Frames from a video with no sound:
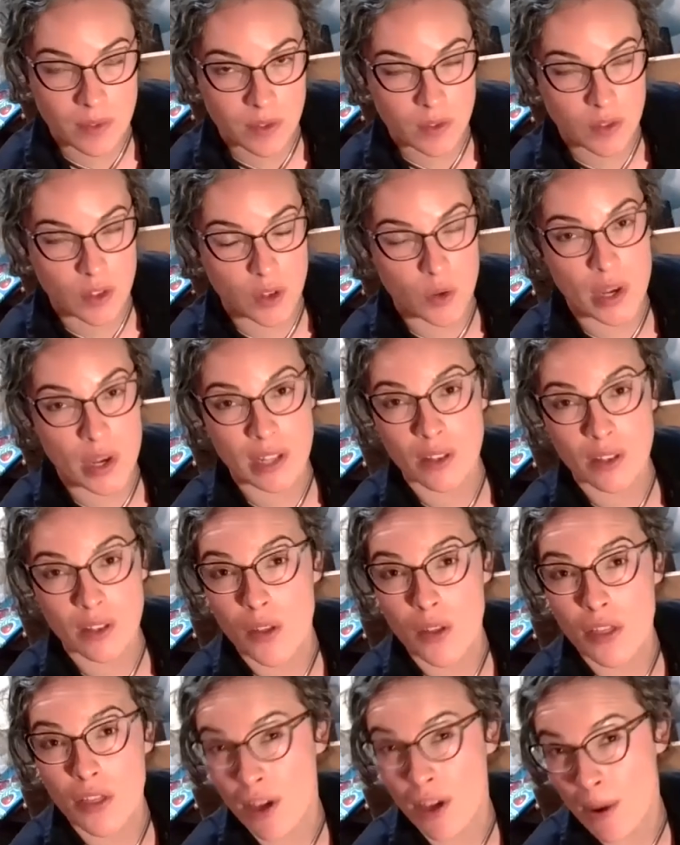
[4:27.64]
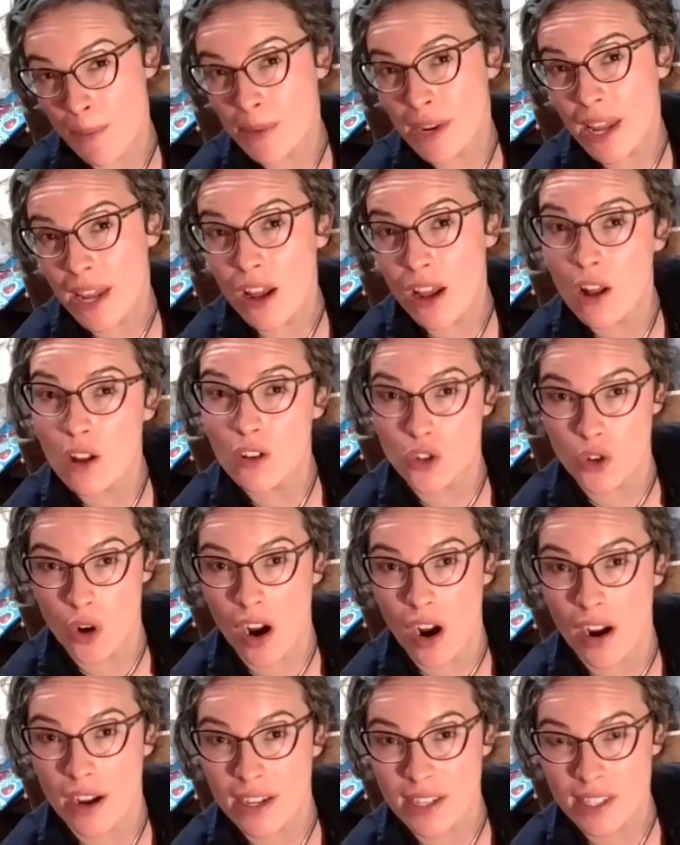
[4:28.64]
doing little thumbnail
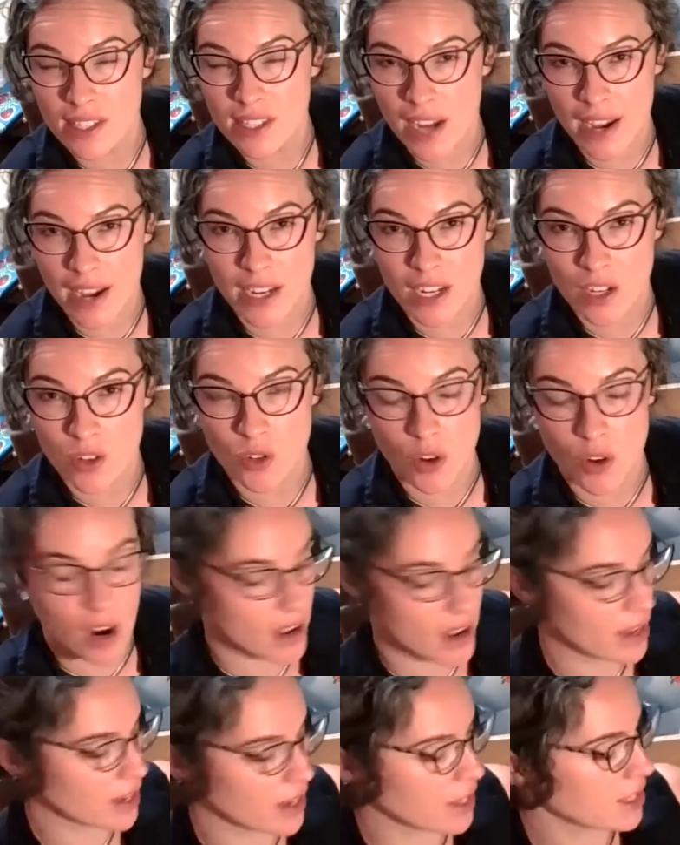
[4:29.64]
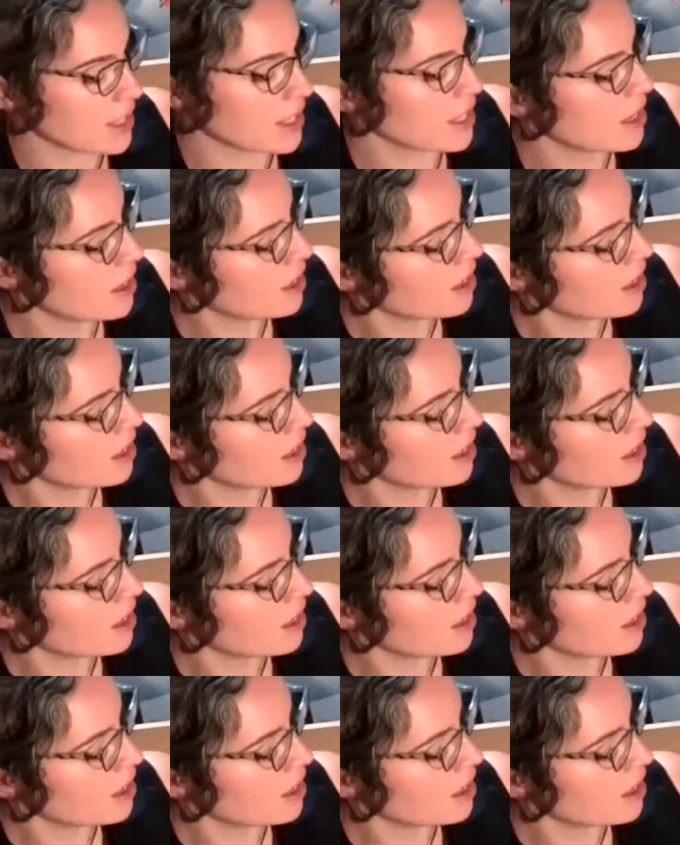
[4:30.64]
drawings, tiny drawings